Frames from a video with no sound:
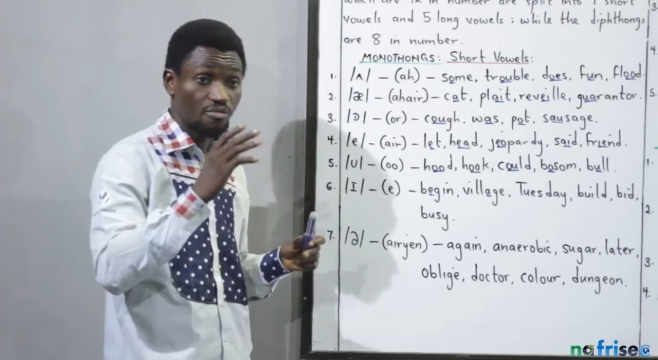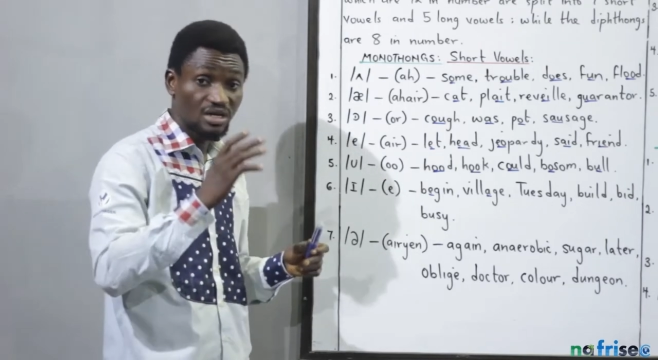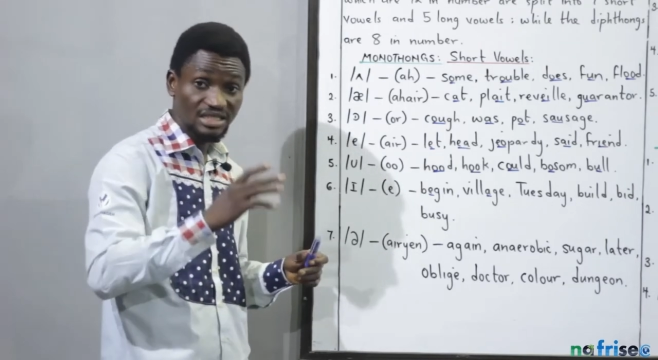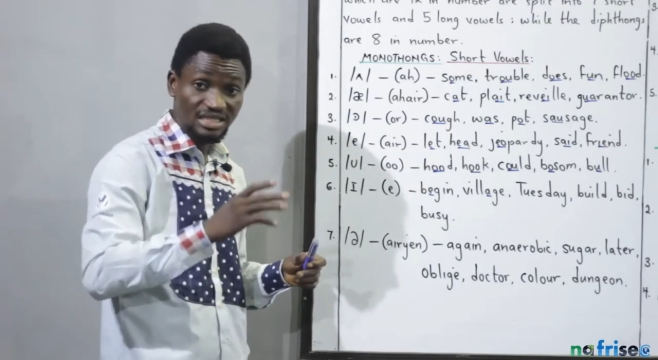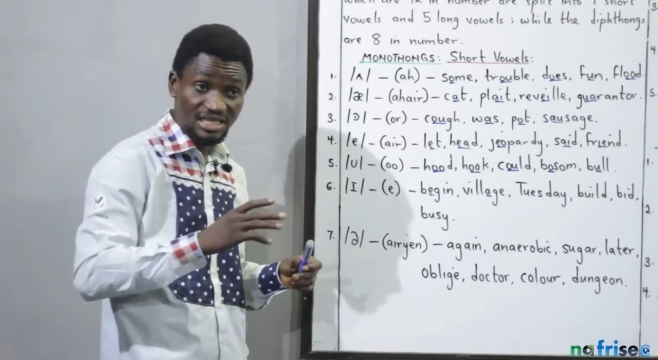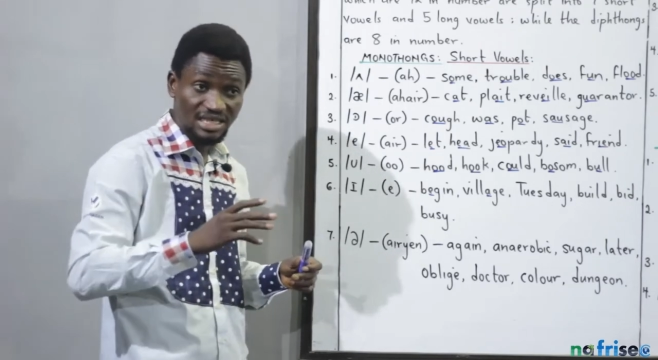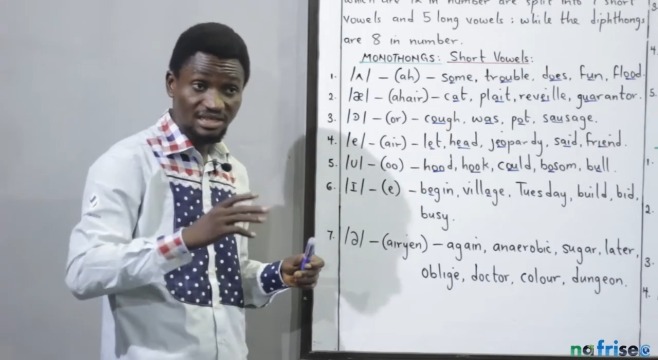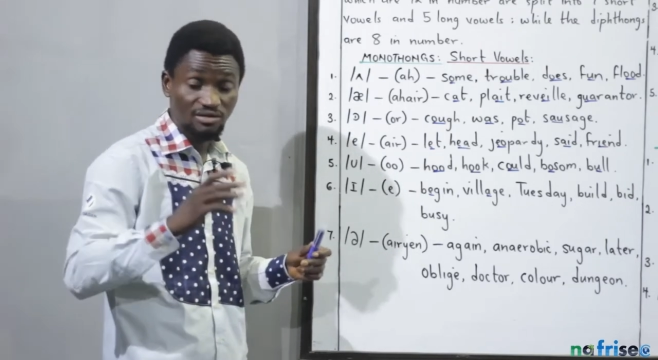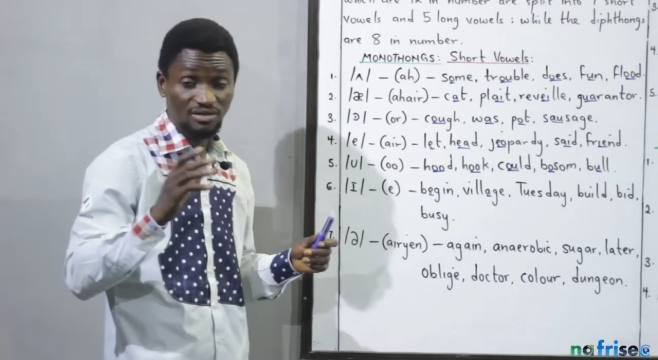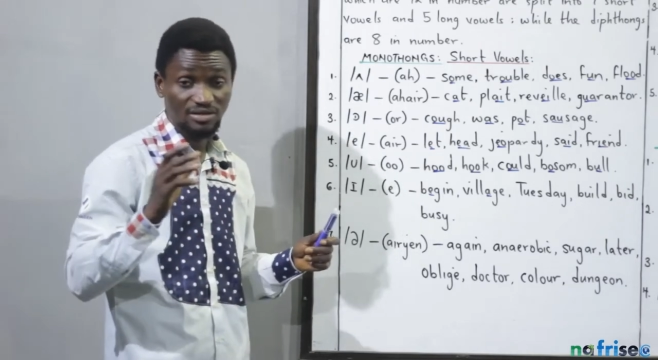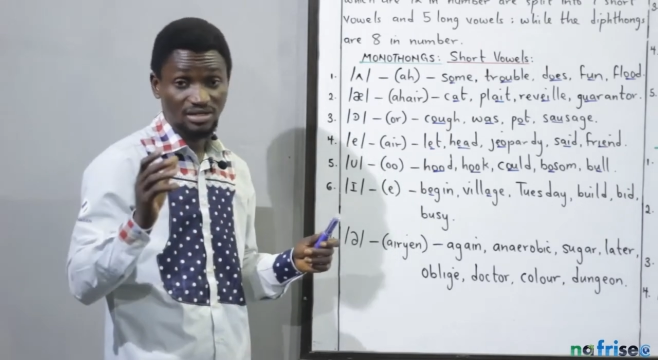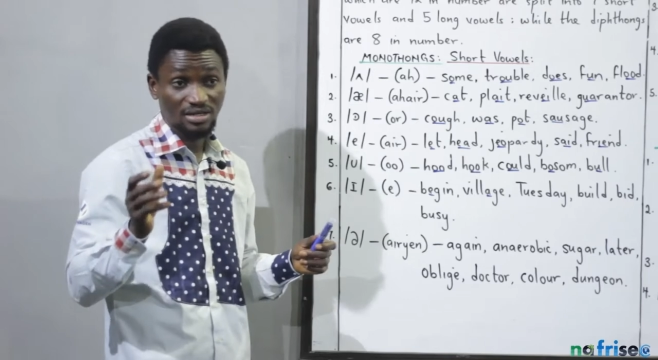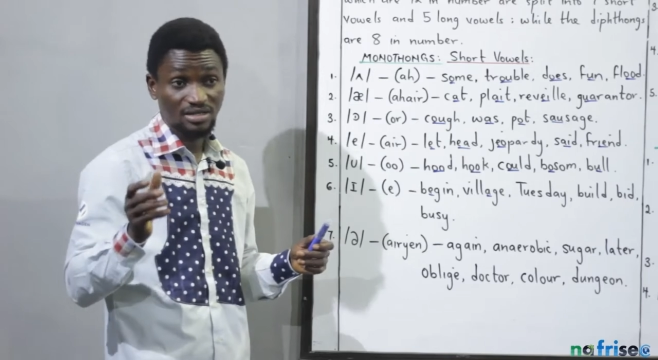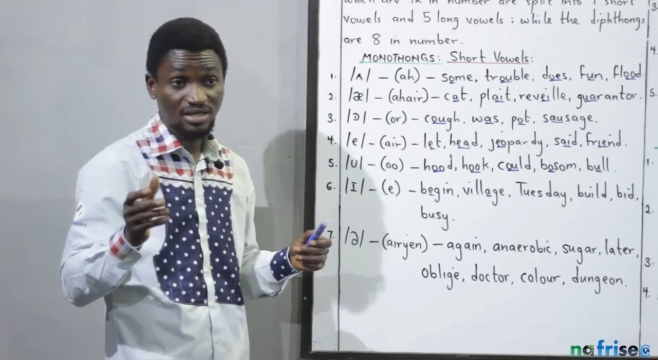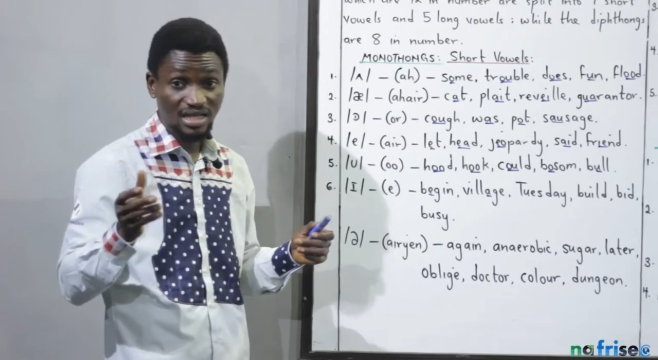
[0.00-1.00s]
Monday to
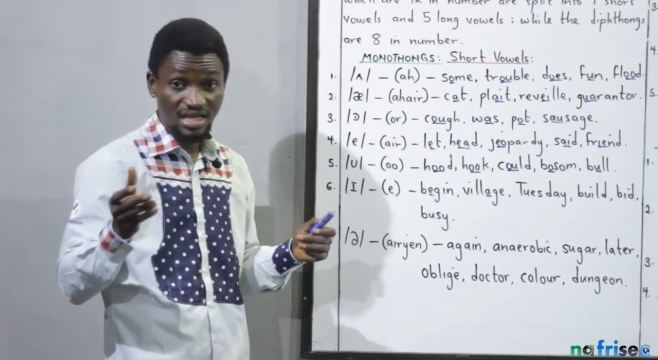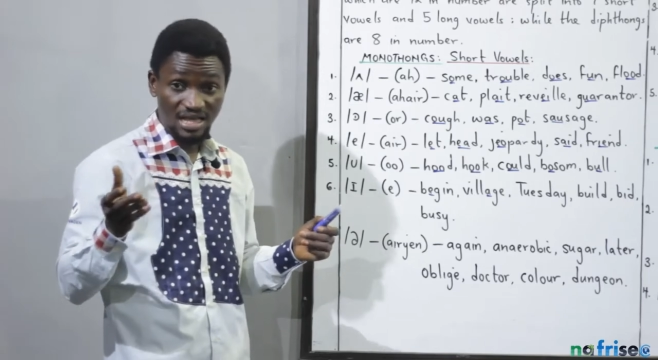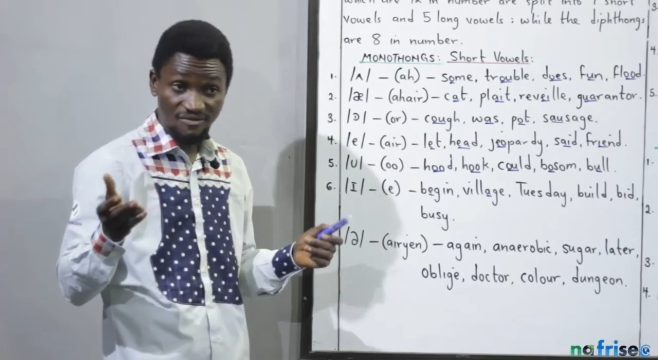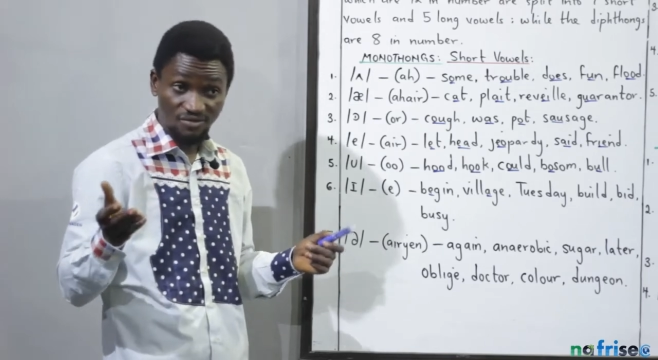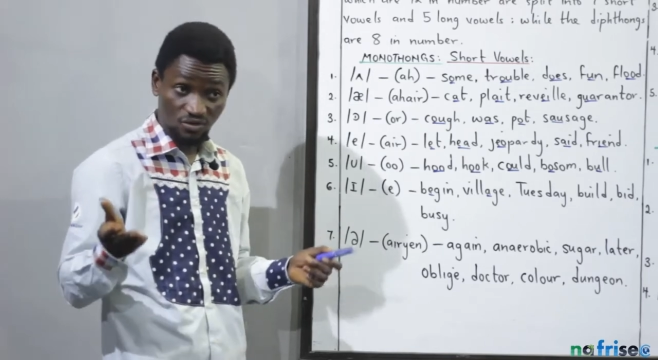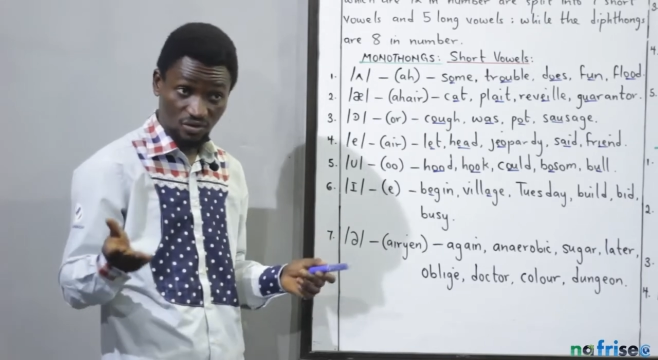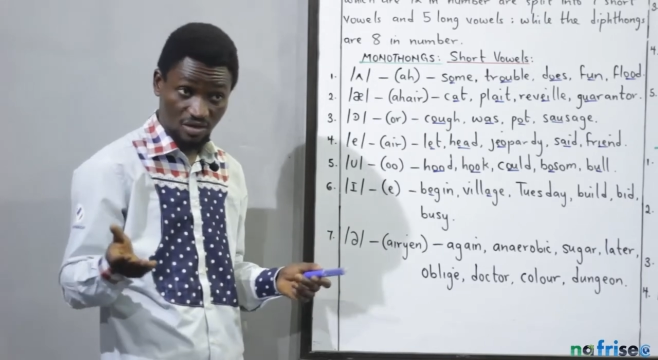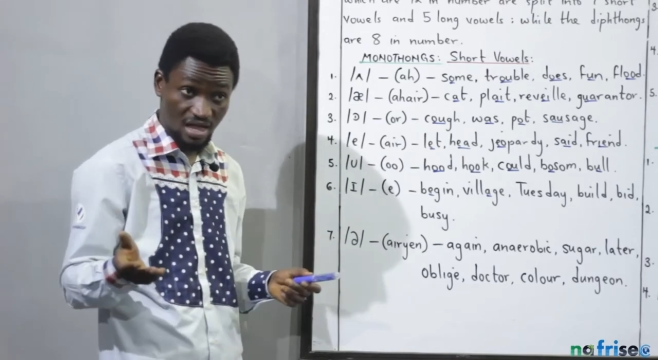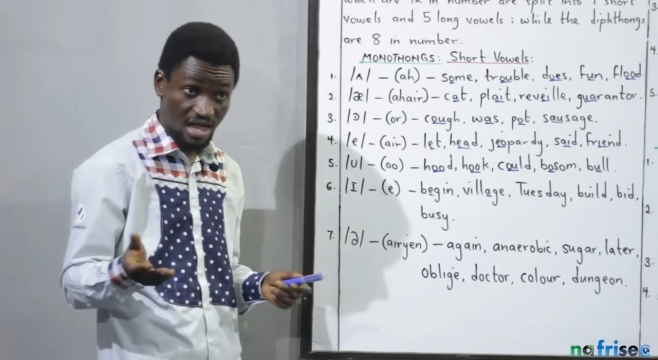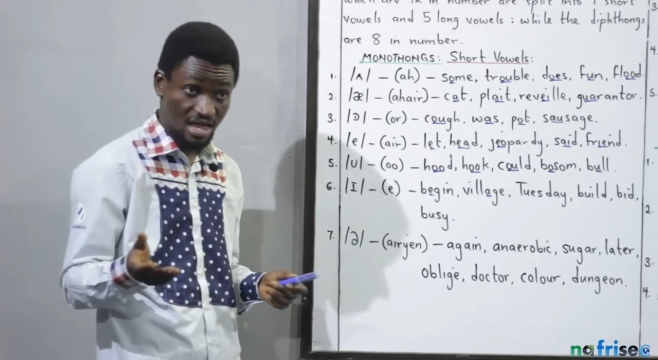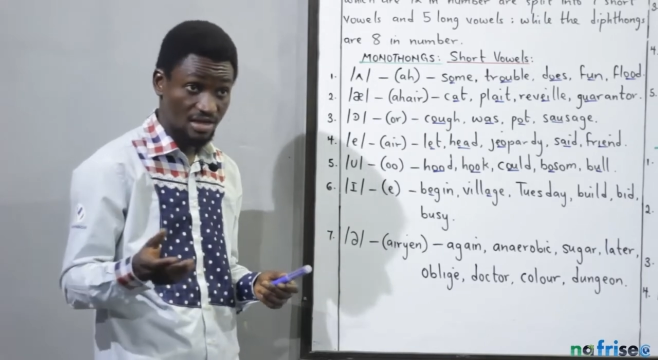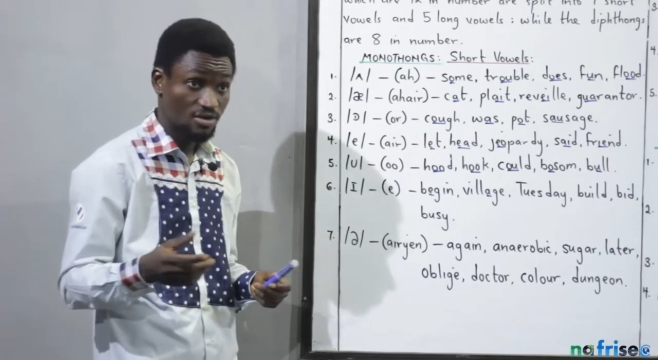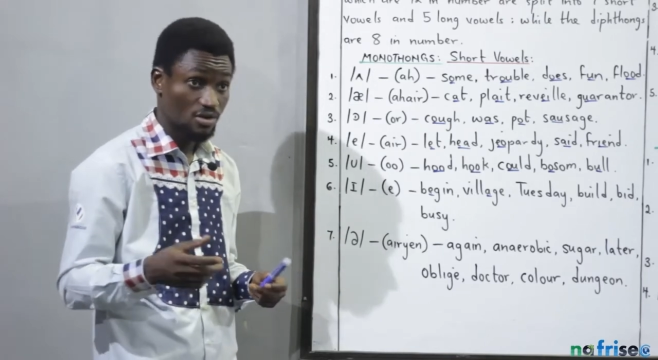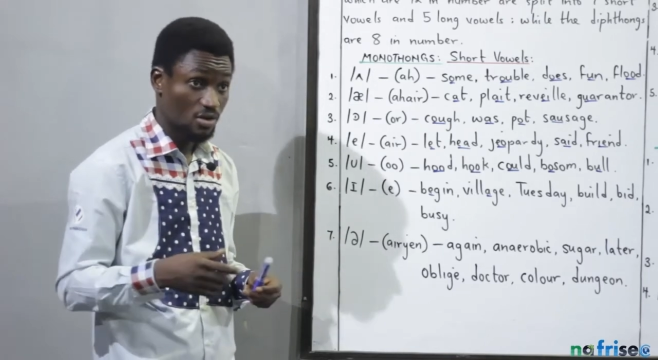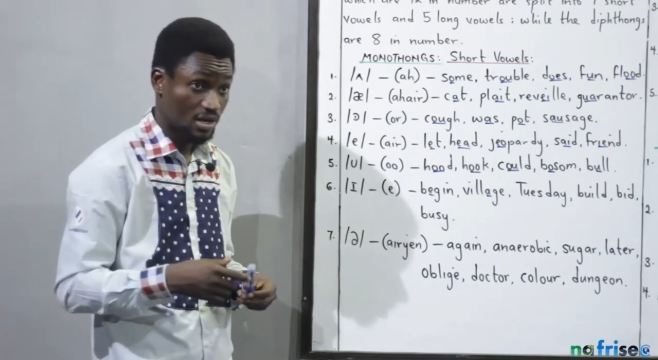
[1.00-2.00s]
Sunday, even today,